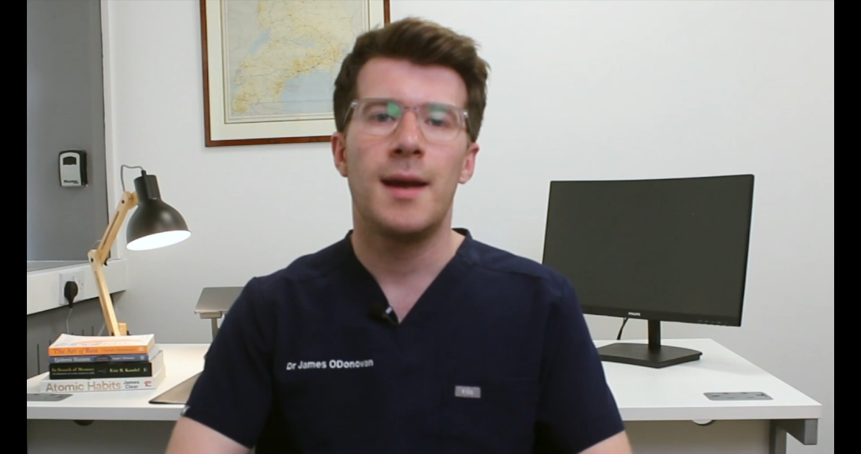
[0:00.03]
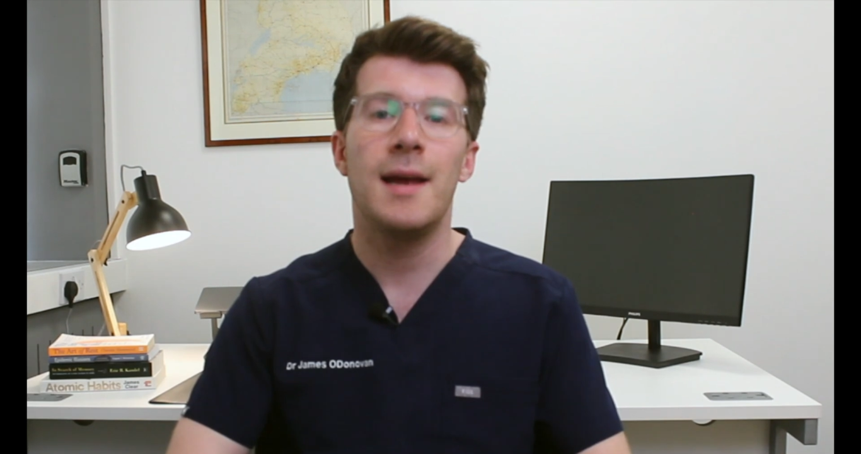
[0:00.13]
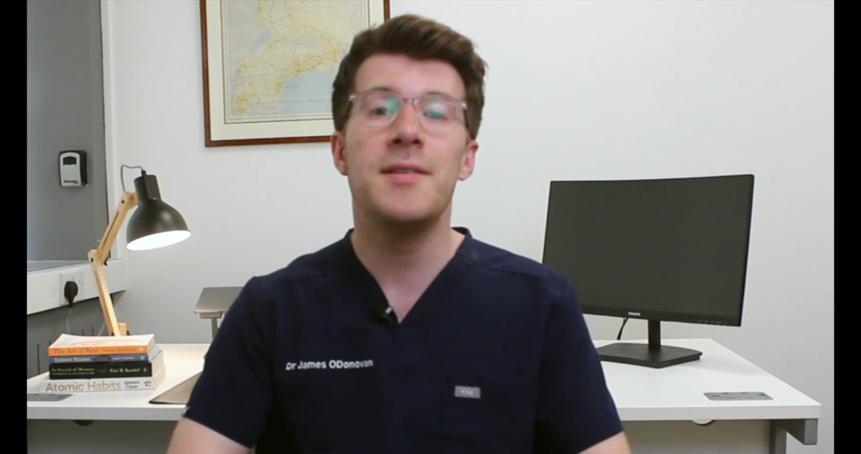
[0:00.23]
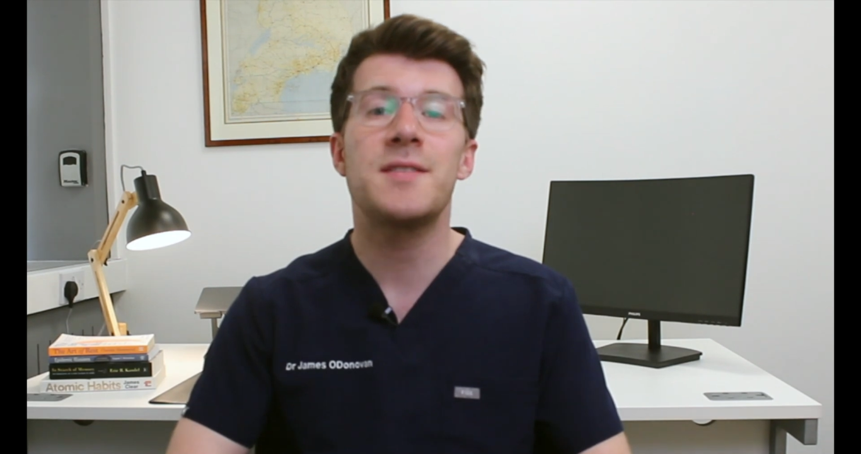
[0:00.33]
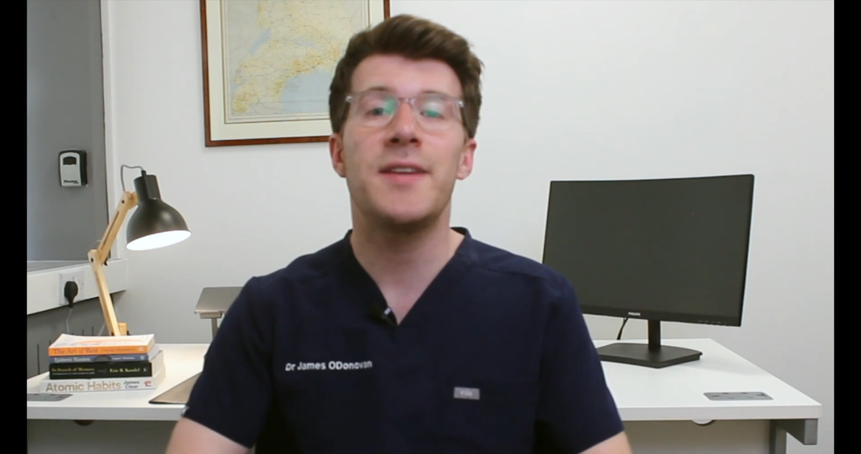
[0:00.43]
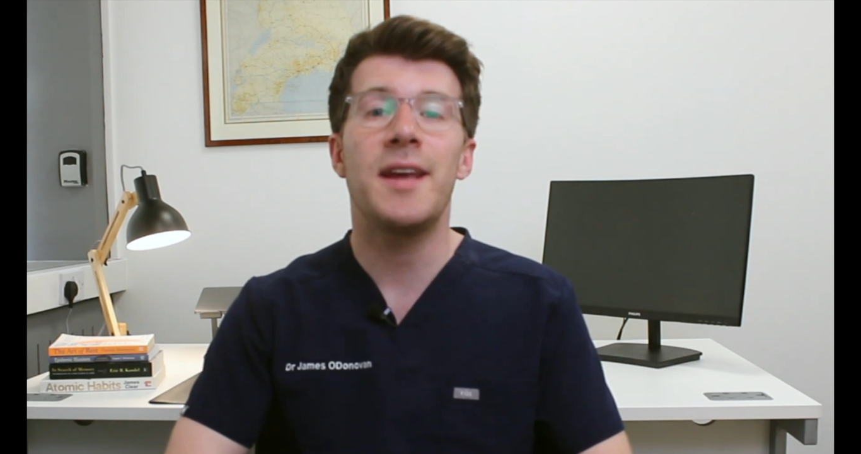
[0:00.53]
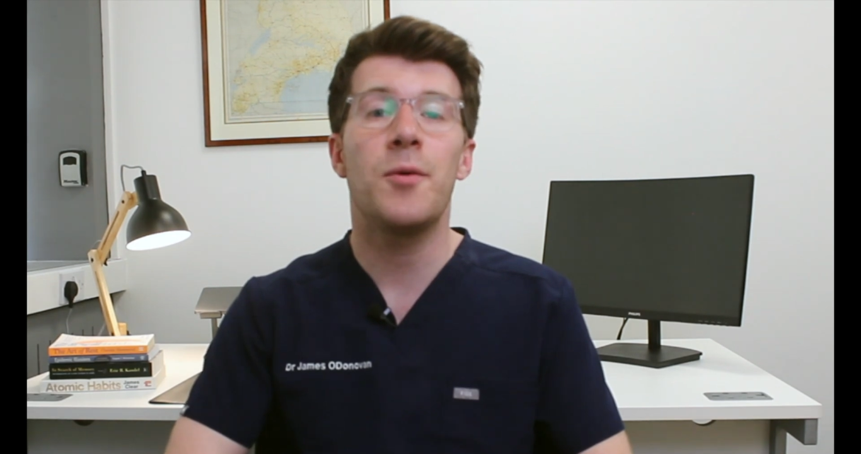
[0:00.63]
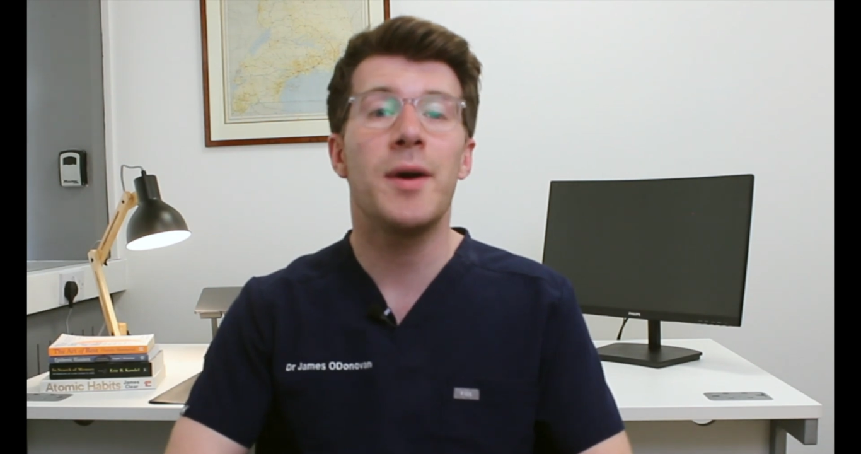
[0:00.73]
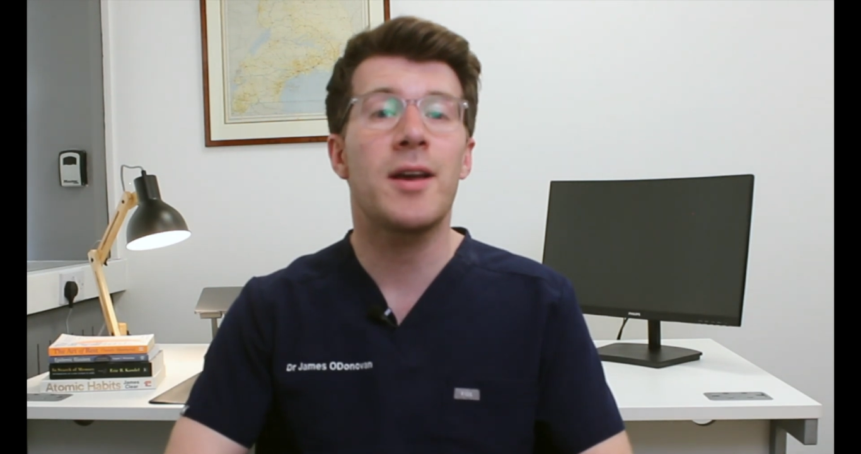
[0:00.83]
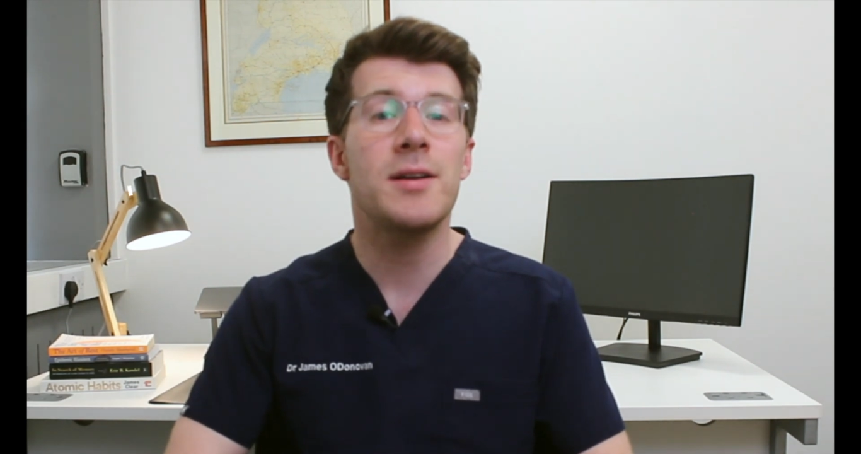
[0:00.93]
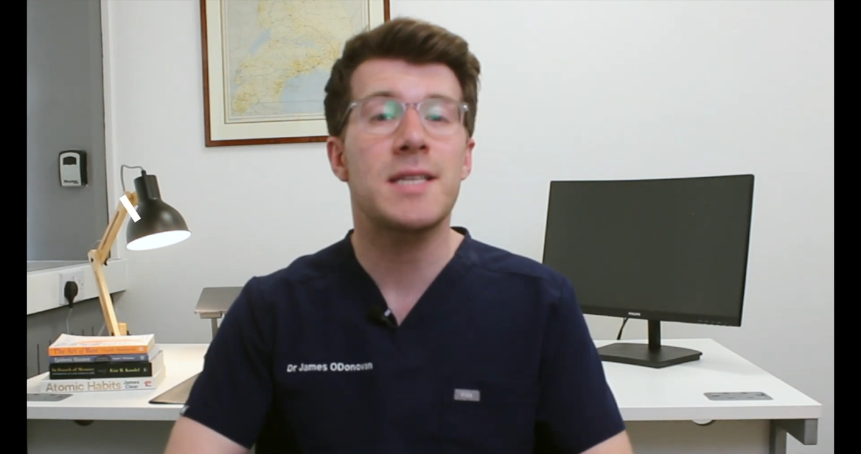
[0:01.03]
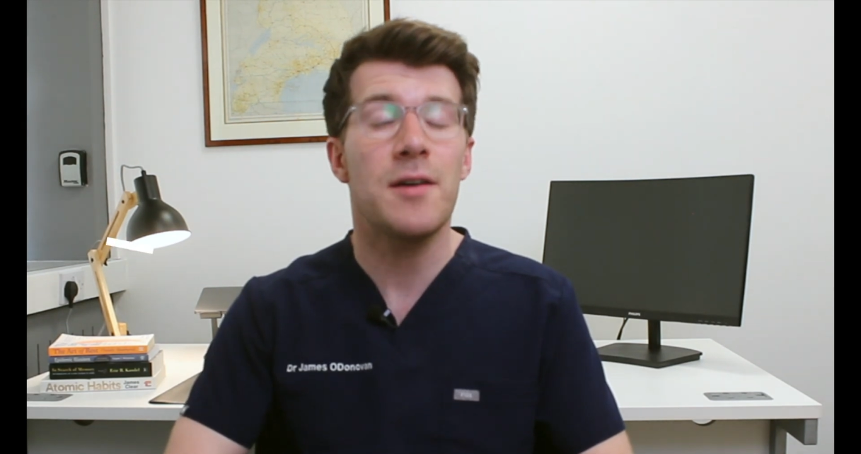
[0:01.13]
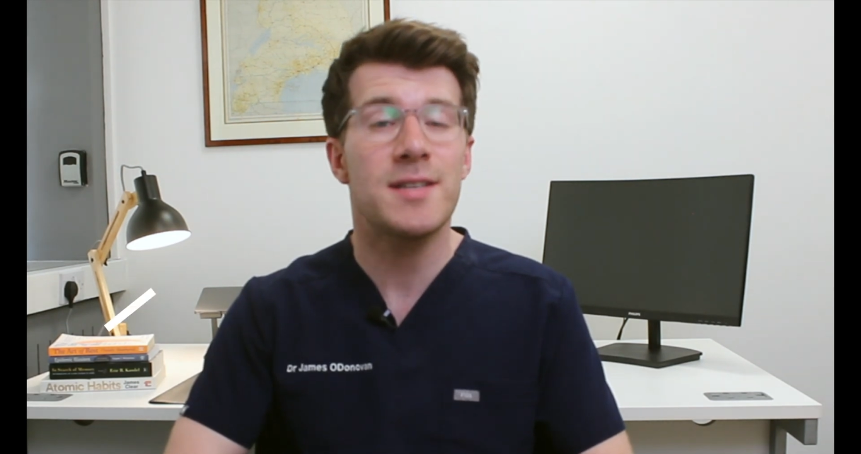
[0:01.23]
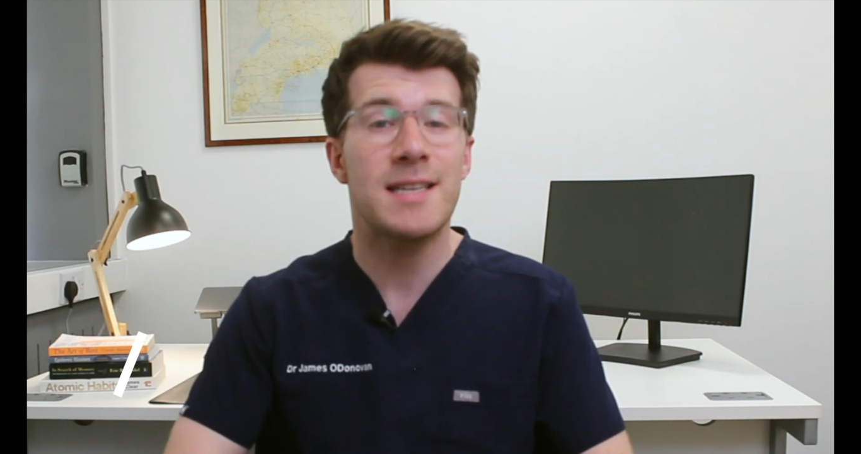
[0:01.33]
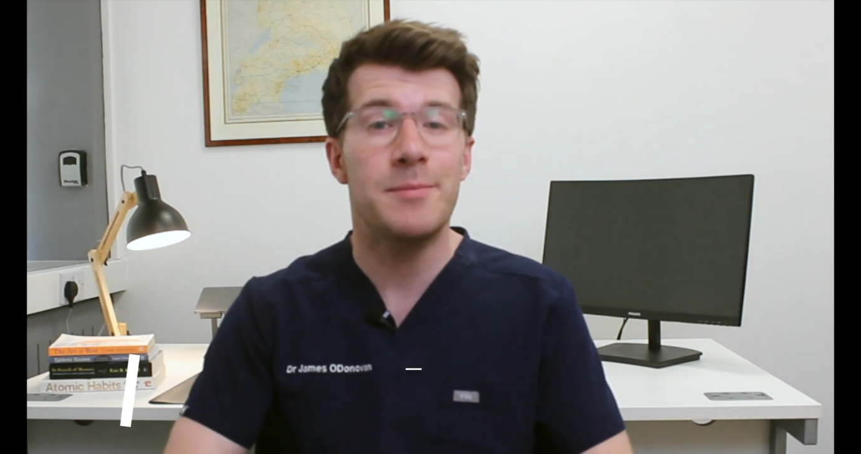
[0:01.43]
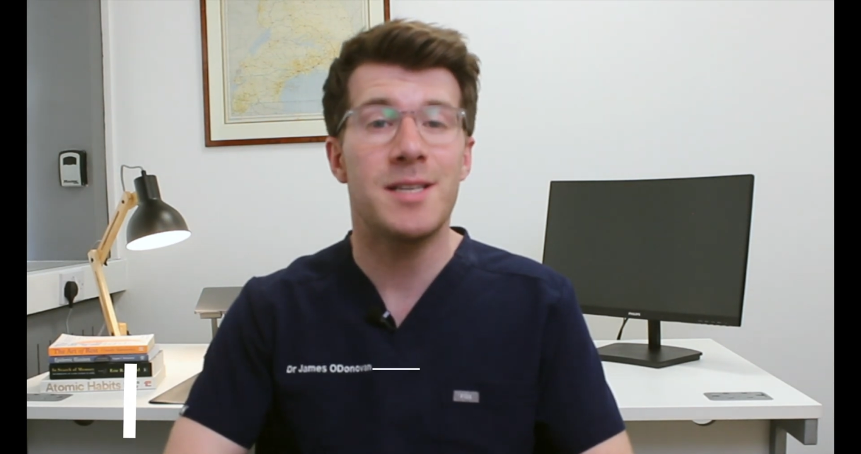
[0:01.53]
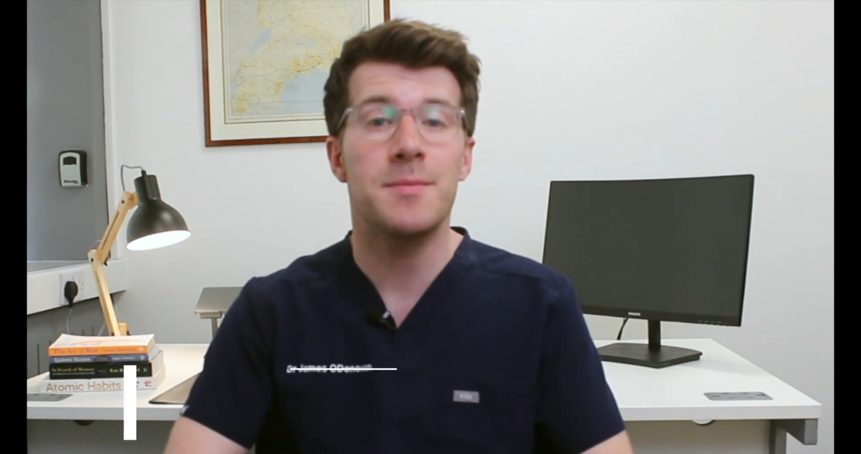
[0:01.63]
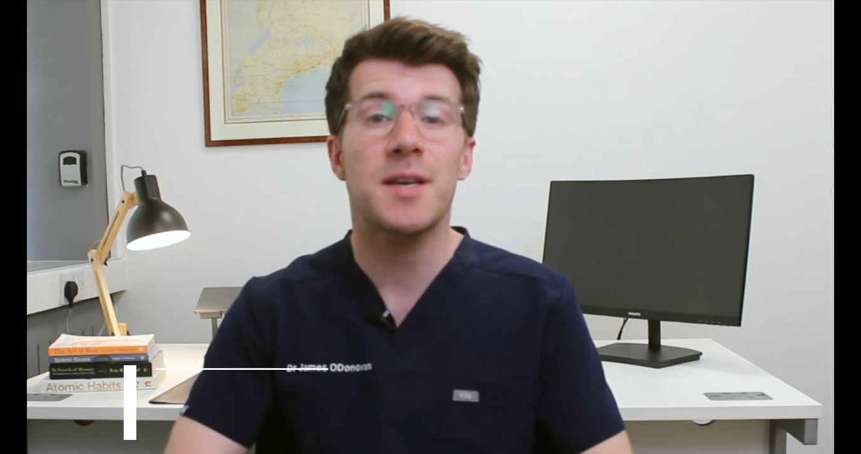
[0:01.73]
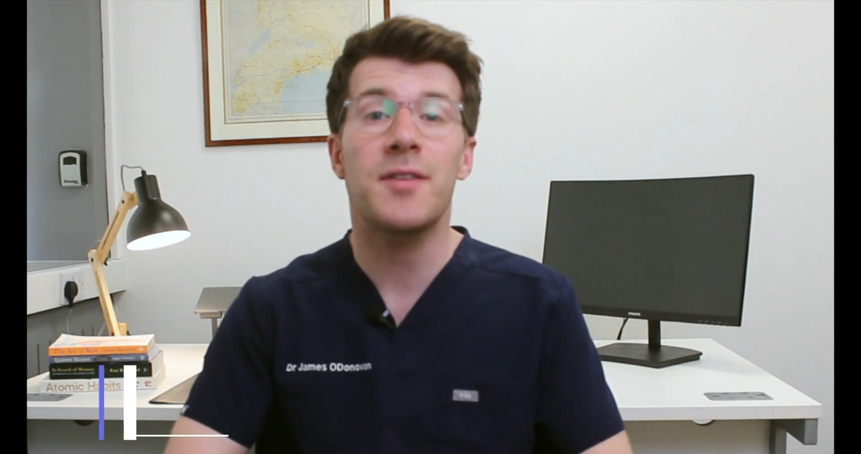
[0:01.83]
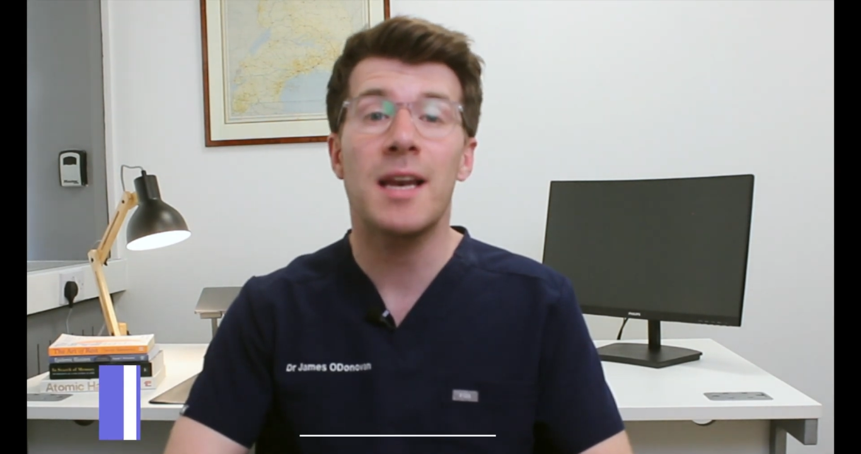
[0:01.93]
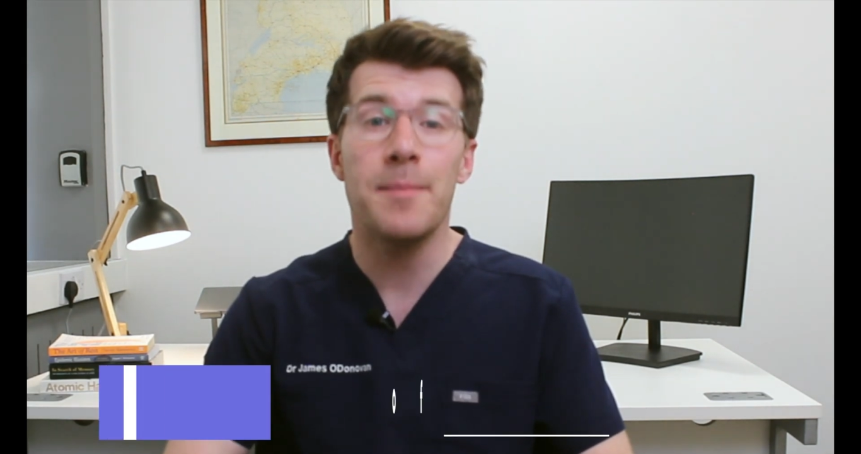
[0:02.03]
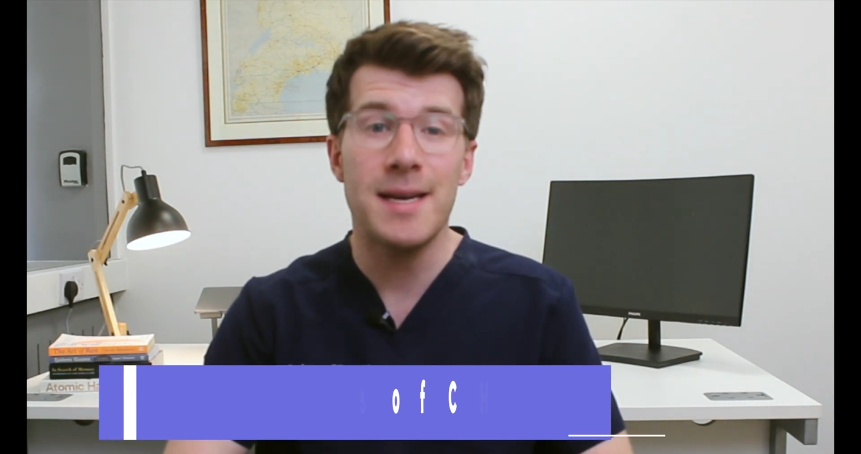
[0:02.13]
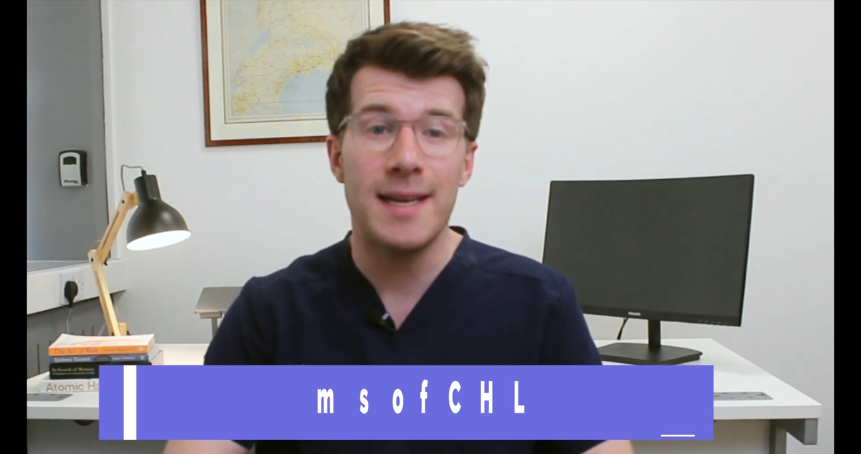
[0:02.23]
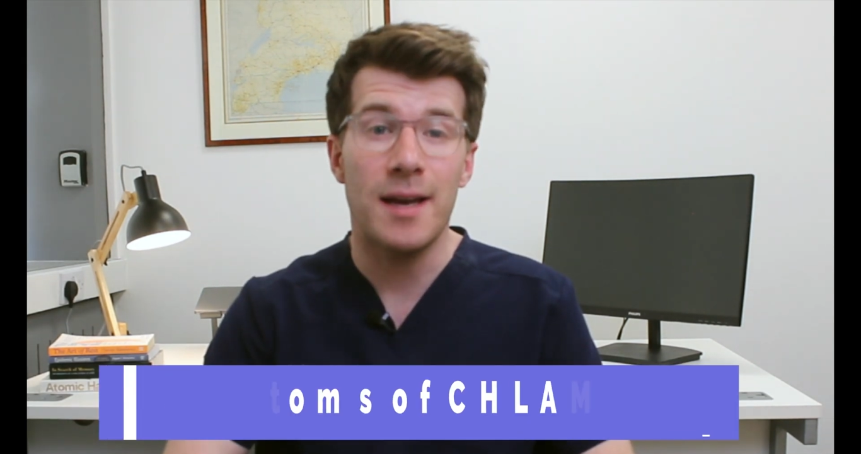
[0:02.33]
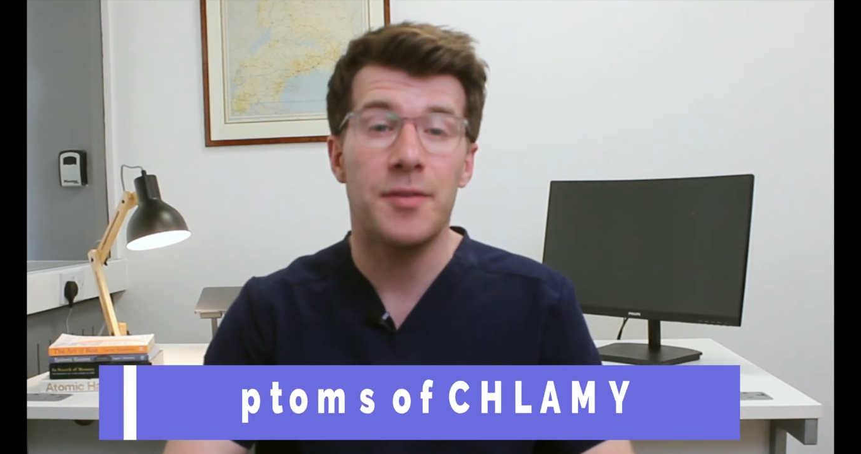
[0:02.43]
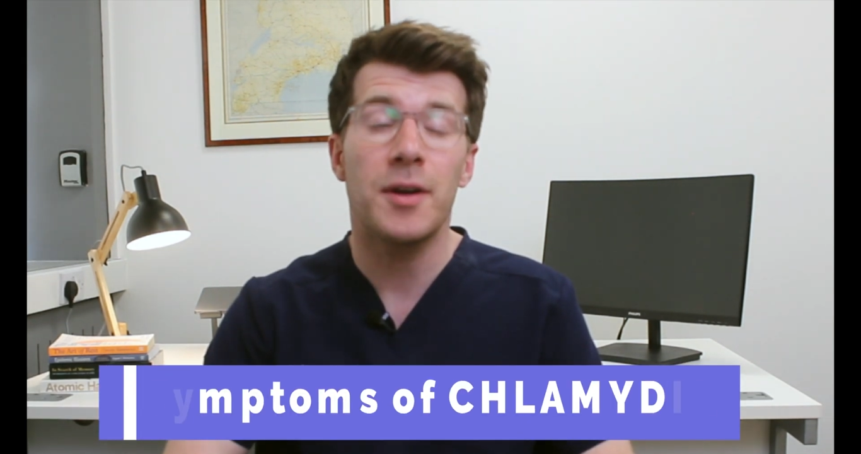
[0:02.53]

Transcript: In this video, we're going to cover symptoms of chlamydia,